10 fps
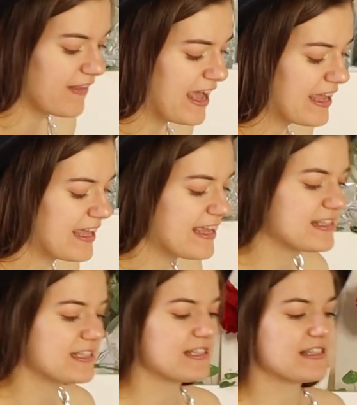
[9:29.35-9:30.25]
Like,
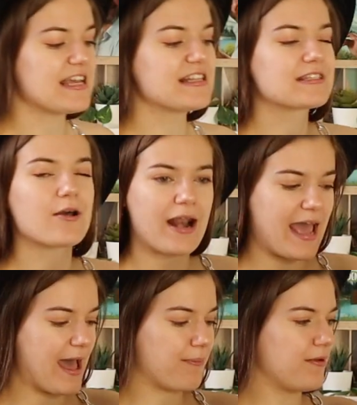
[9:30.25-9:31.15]
it's just, it's
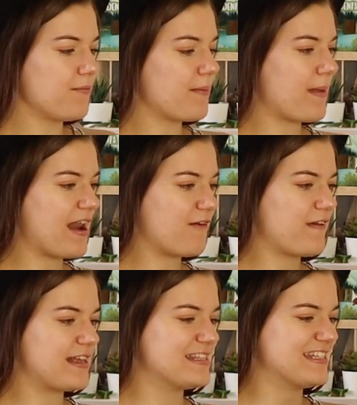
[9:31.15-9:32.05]
gonna happen. We're
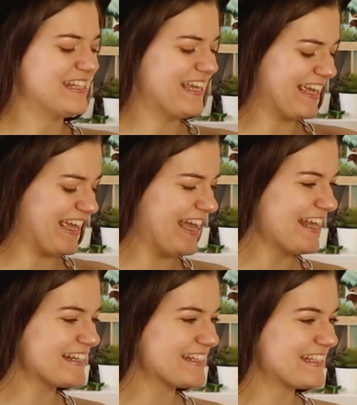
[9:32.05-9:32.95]
manifesting
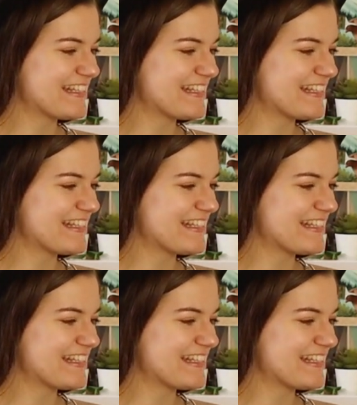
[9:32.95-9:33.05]
it.